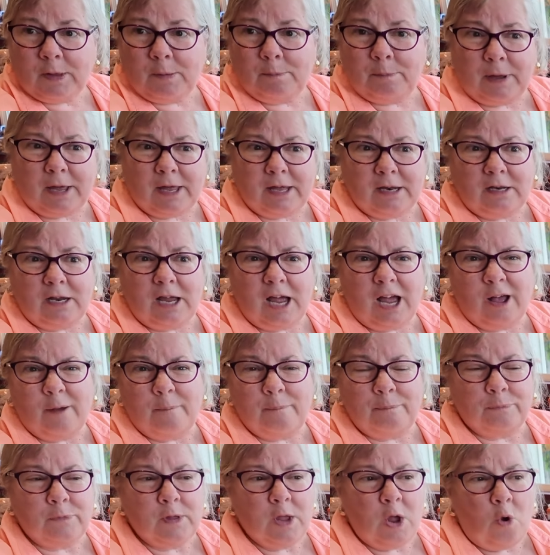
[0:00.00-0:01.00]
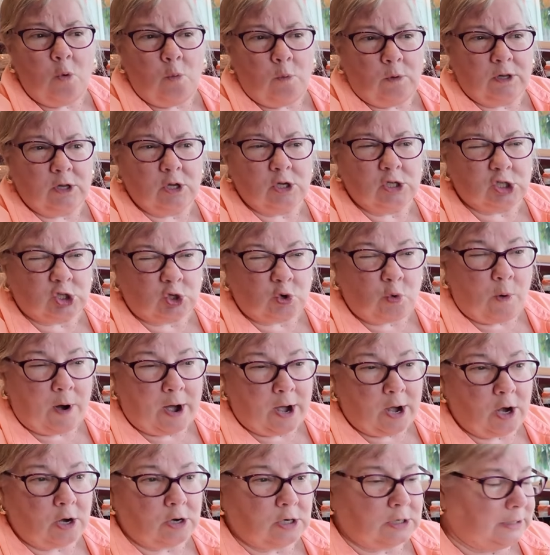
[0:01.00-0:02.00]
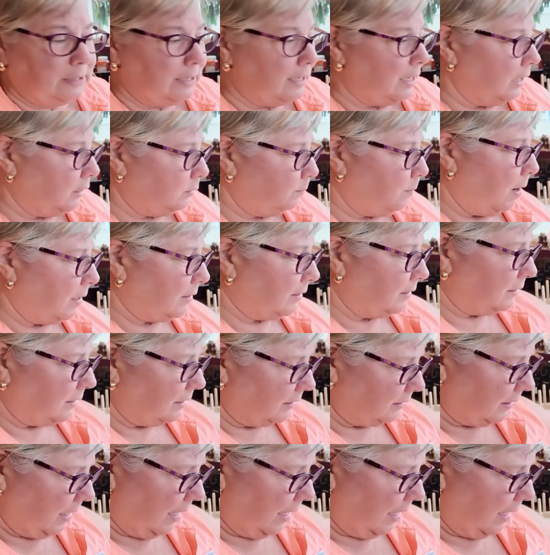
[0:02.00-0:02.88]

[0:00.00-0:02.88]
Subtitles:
But one of those square Kleenex boxes is